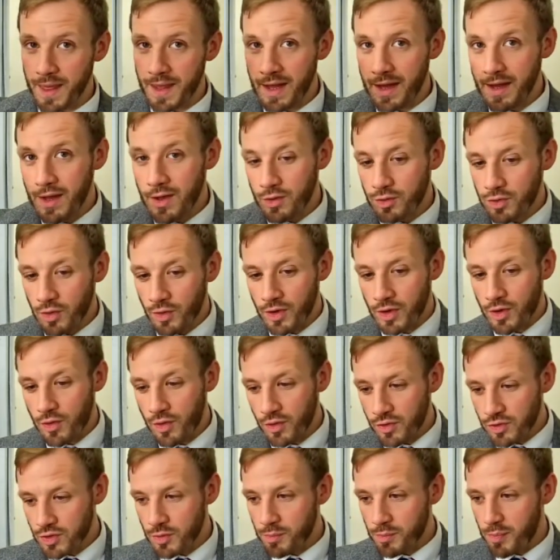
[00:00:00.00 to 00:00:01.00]
So the
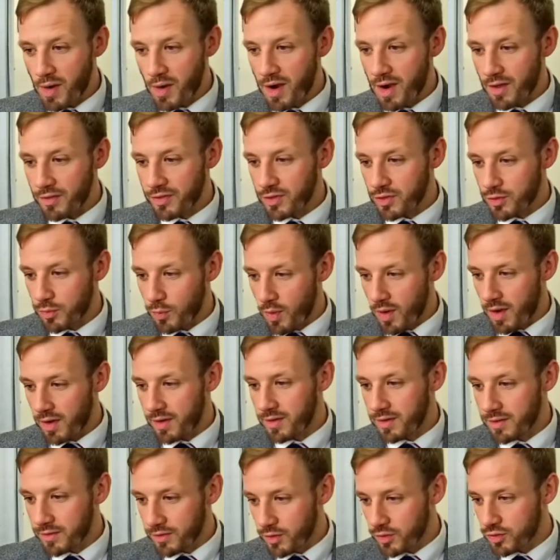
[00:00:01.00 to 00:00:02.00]
Christian path is
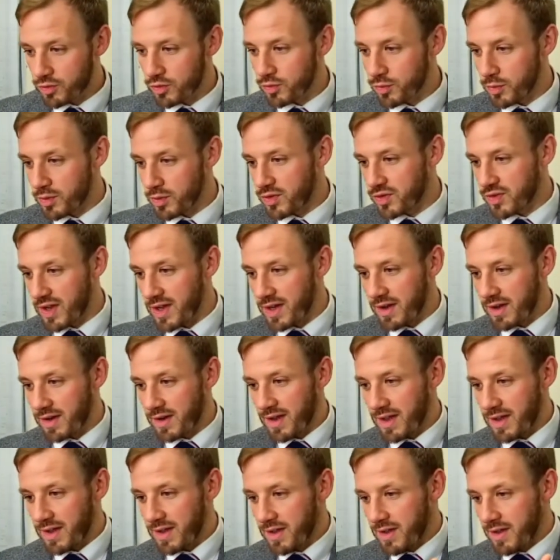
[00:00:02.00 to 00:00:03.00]
one. The Christians would say that
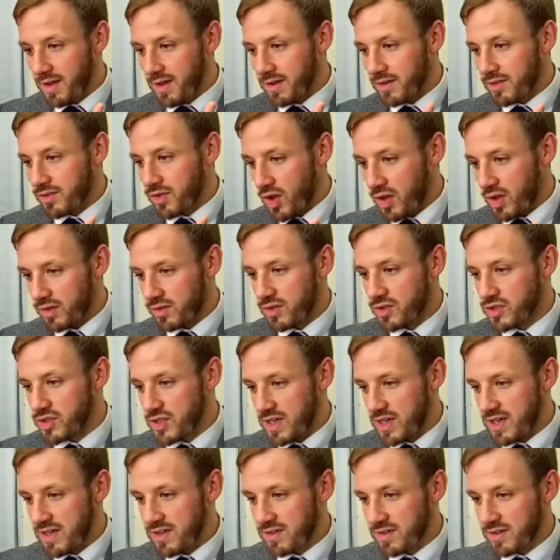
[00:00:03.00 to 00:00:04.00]
they turn to
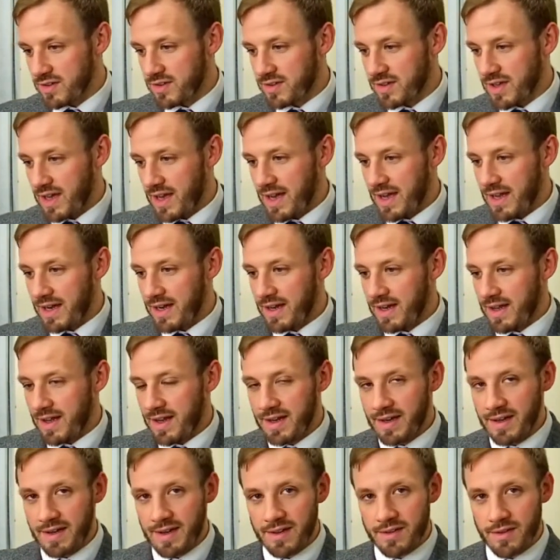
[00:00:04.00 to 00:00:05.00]
Jesus, and
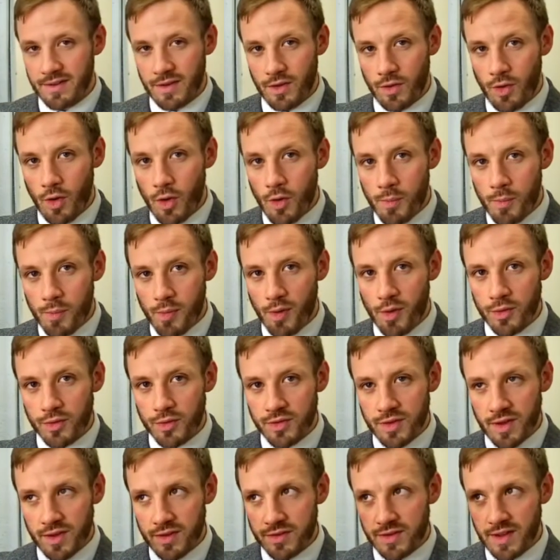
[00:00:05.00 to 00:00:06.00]
then there's a long
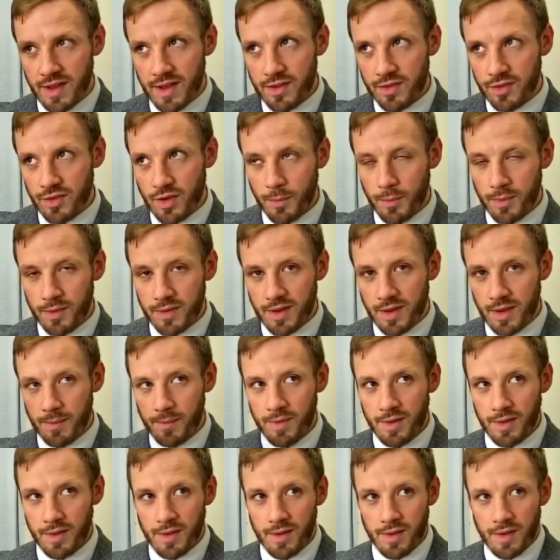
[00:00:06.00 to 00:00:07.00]
process that ends up with them
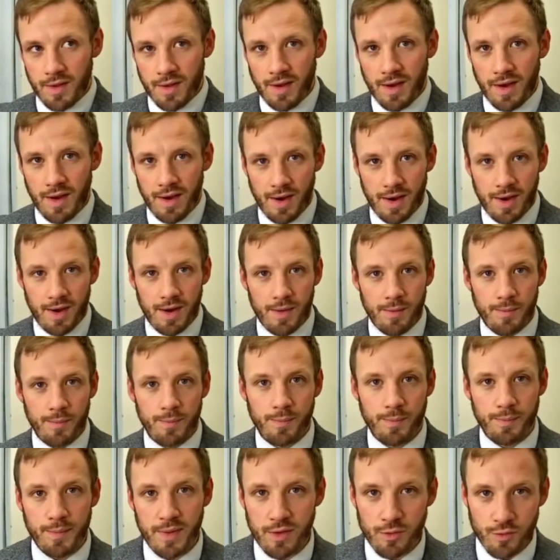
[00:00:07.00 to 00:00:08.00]

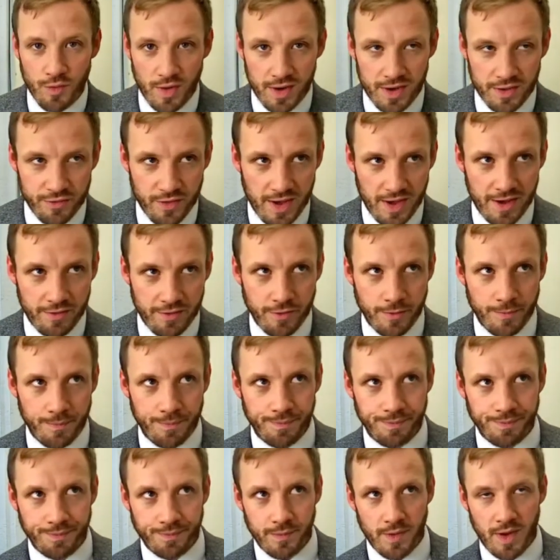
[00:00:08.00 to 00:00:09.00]
being ready for heaven
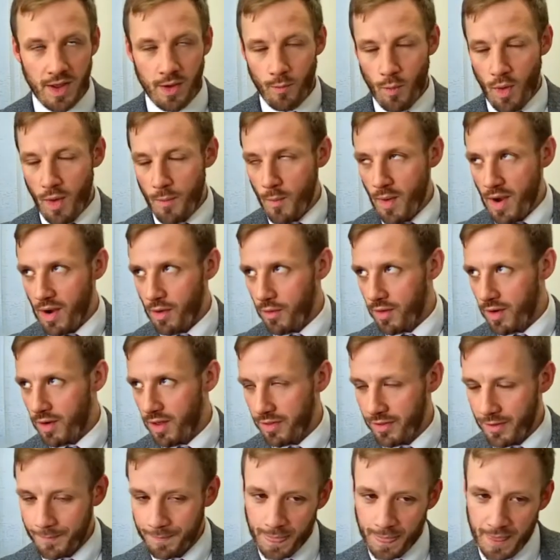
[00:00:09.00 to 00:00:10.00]
in one way or
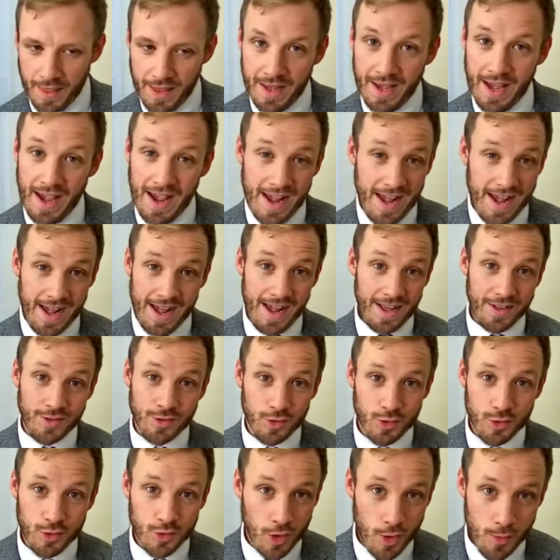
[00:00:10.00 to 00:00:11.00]
another. It's a
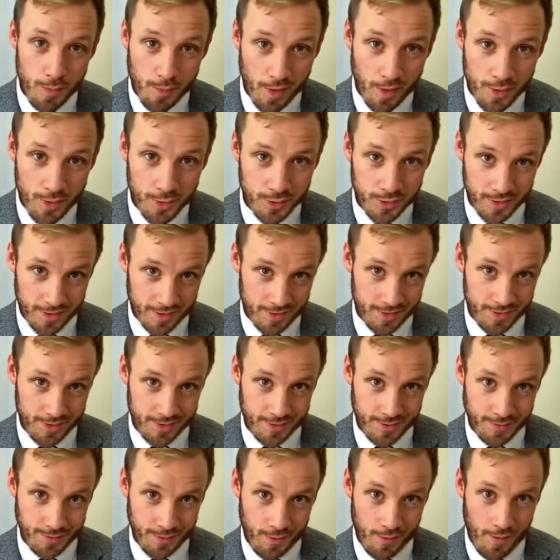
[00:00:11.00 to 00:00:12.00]
slow process,
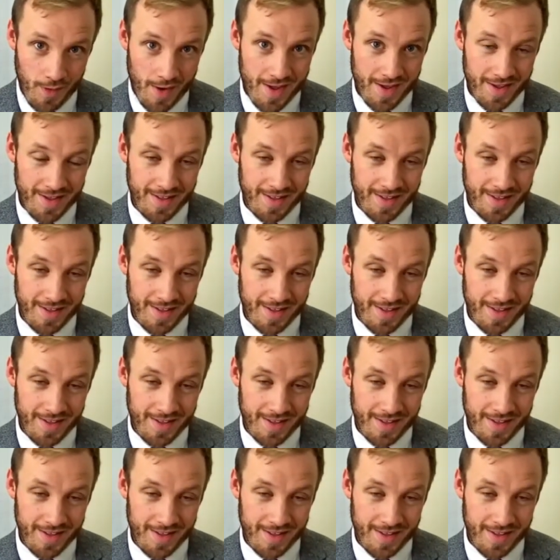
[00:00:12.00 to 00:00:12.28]
all right?